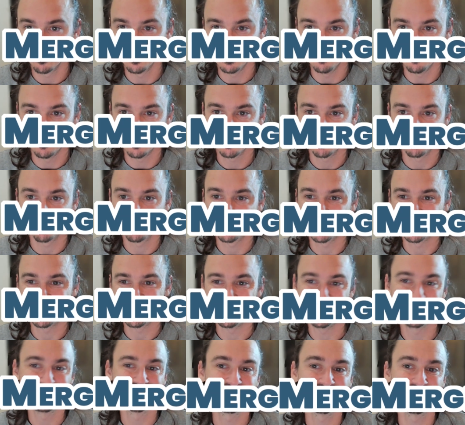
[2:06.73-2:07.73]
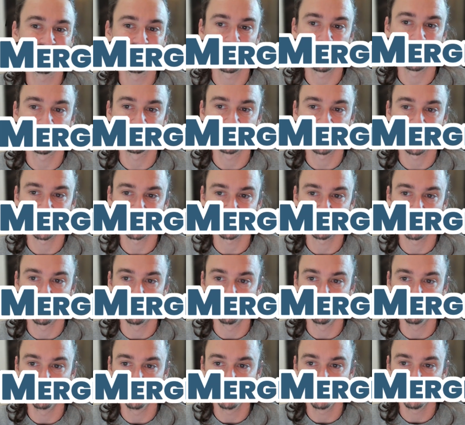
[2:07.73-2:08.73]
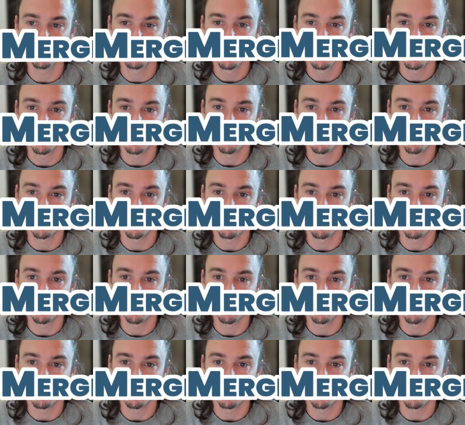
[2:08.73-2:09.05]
emails for existing contacts only,